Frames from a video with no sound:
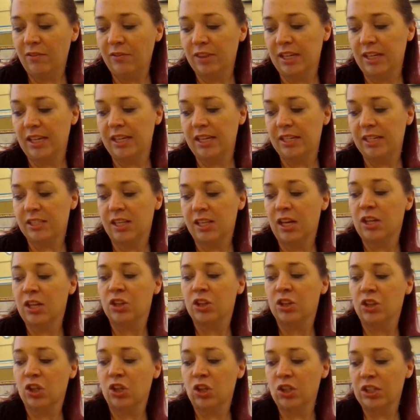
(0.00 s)
these,
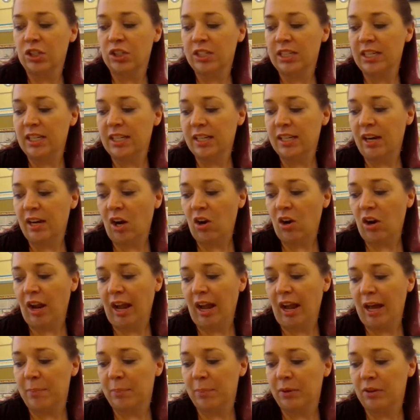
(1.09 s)
13 are
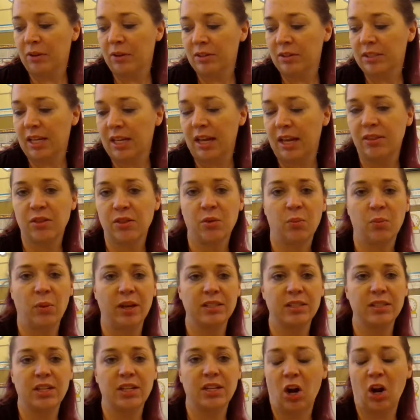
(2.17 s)
apples and the
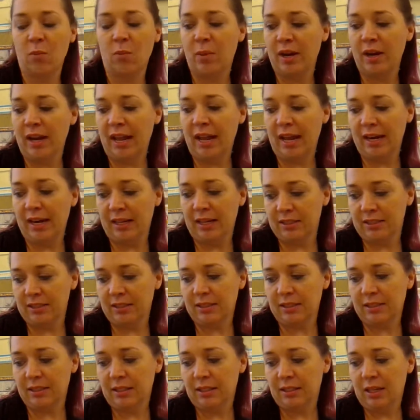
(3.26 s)
rest are
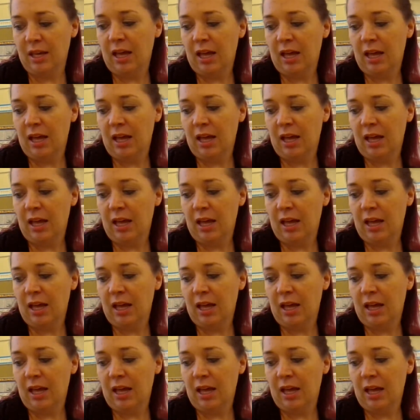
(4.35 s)
bananas.